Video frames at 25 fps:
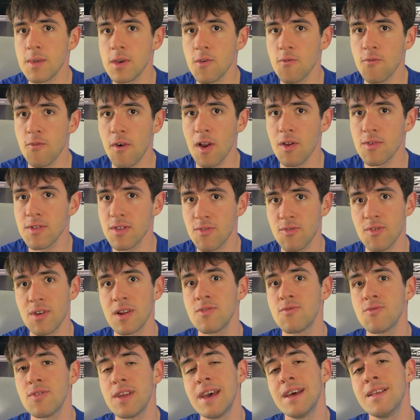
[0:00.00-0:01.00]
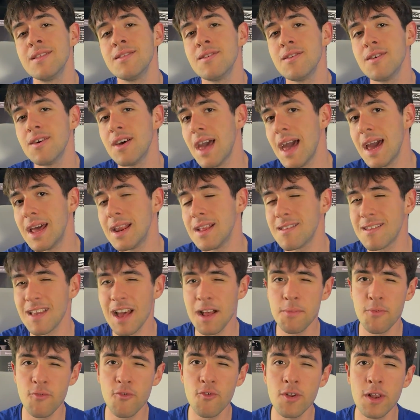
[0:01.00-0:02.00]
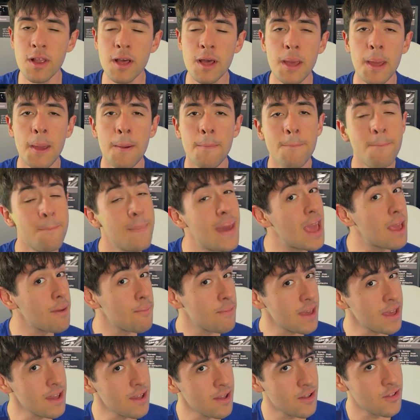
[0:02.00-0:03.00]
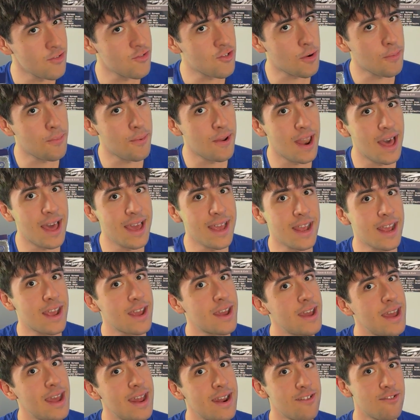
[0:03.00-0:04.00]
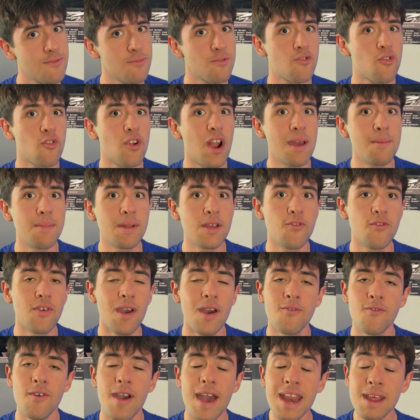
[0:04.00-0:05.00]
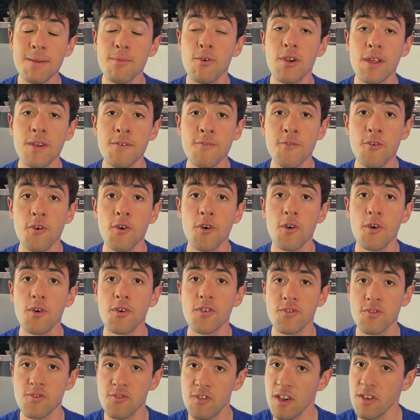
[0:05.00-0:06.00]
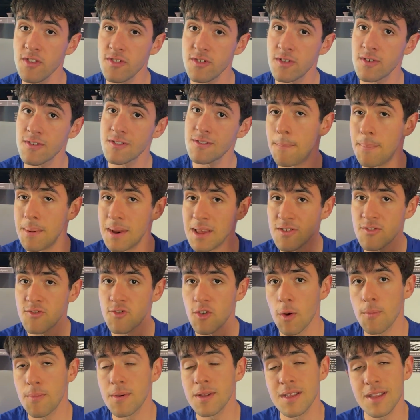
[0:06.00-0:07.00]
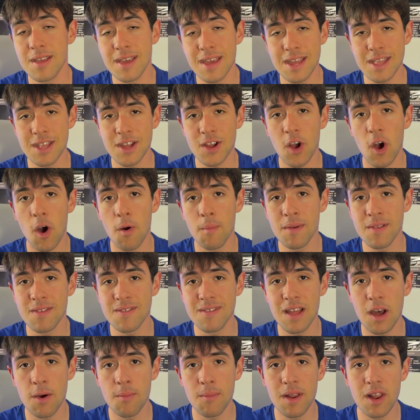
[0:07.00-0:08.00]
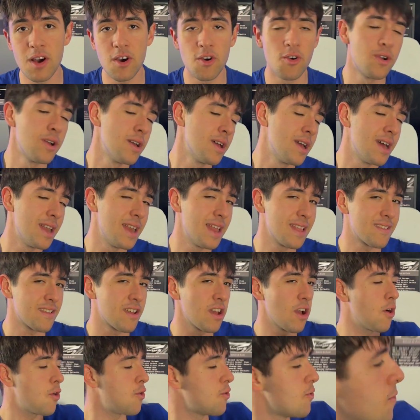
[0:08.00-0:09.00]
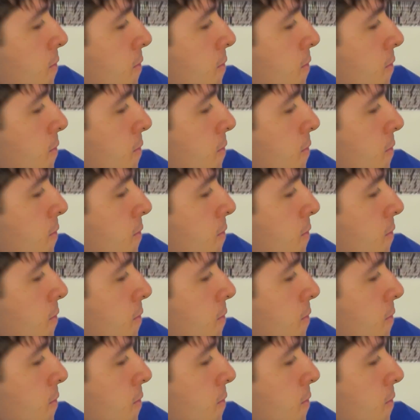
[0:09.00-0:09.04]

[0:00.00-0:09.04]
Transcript: you follow the tutorial to the end and it's helpful, maybe drop a like and subscribe. And if you have any more info or suggestions, please drop it in the comments down below. Let's go.